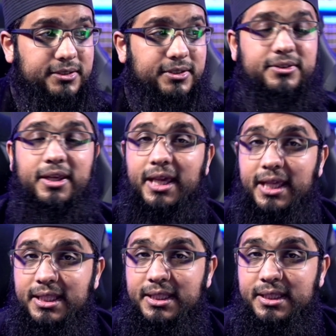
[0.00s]
And then He says,
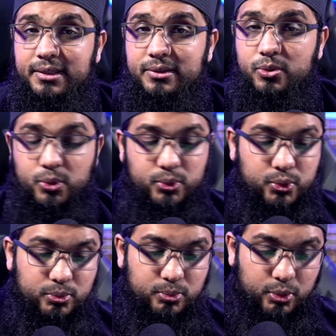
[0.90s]
In
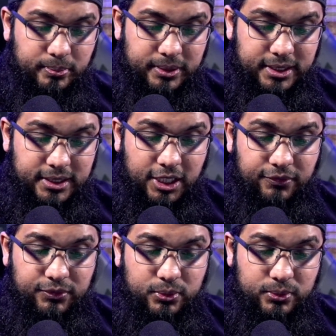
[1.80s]
kuntum meaning,
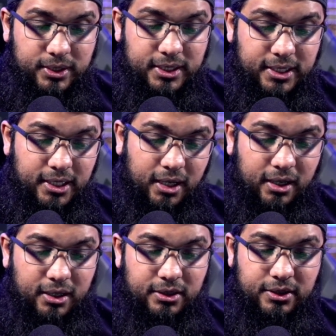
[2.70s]
if you really
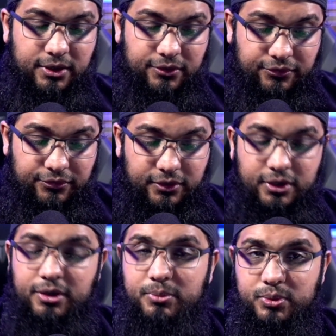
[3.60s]
are
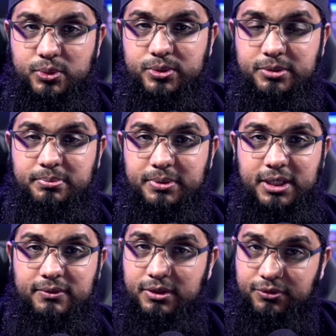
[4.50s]
firm rooted
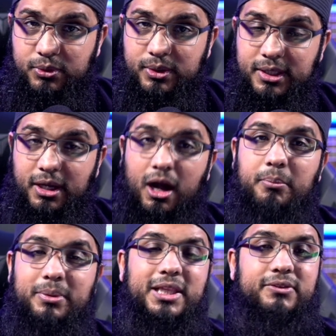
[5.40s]
believers, if you really
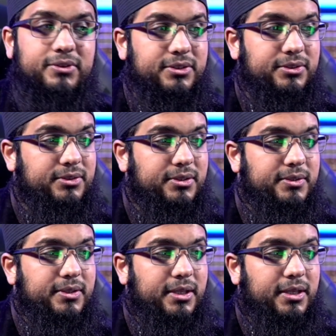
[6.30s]
are believers,
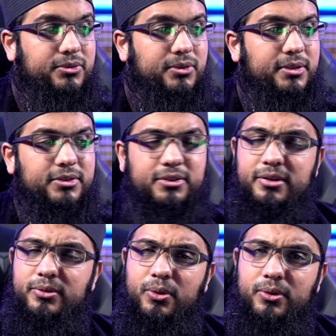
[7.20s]
it's not
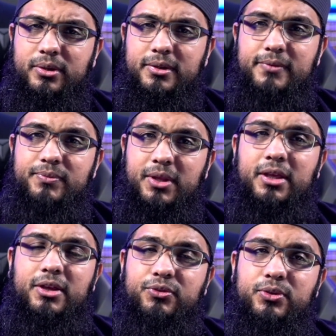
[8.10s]
necessarily talking.
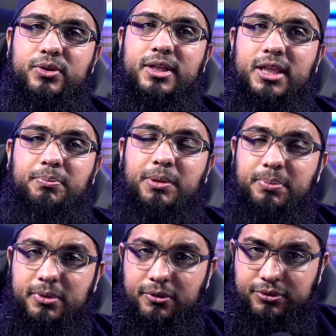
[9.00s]
If you really are
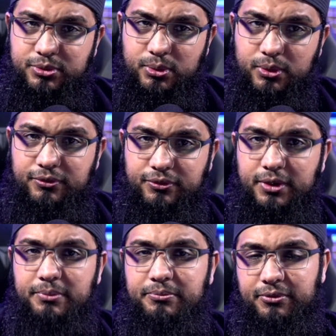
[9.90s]
people of strong,
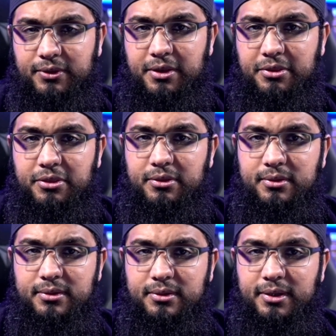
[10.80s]
firm faith,
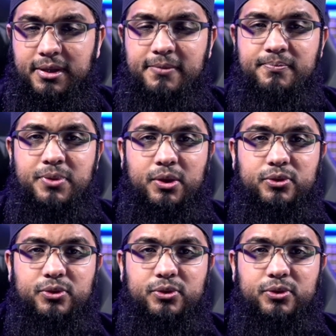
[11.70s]
right?